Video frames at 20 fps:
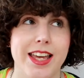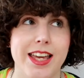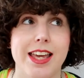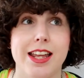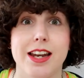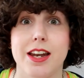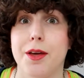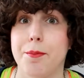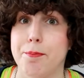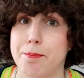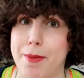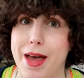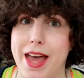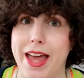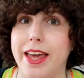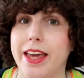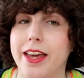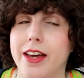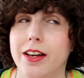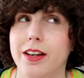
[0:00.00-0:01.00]
in
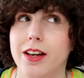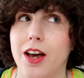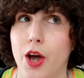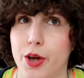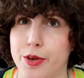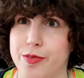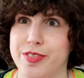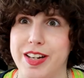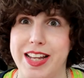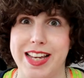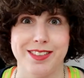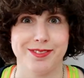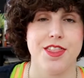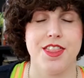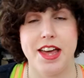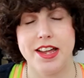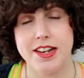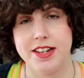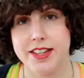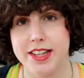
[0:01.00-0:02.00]
May, hopefully.
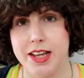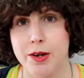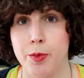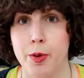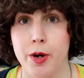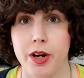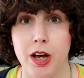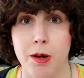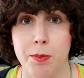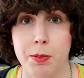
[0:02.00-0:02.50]
Then there were a